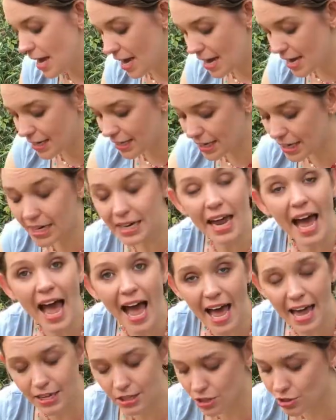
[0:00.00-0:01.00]
It can
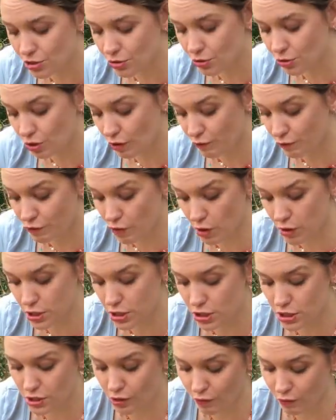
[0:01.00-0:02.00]
handle the
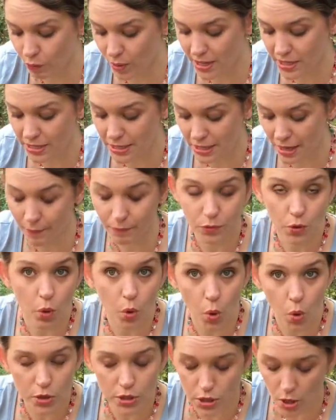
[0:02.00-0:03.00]
frosts of winter,
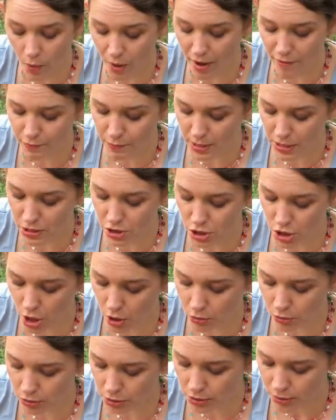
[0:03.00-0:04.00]
or so I've been
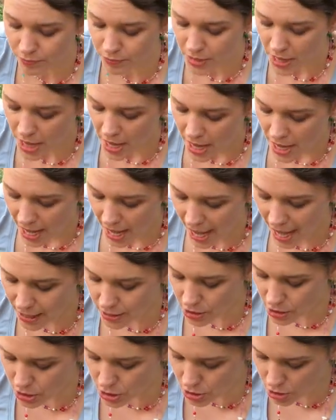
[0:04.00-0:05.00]
told.
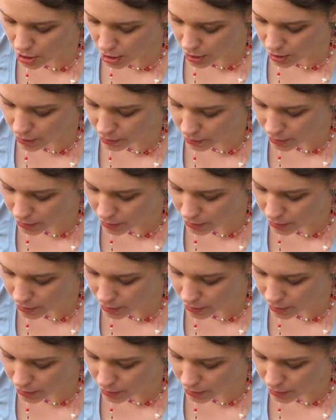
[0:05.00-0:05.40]
And so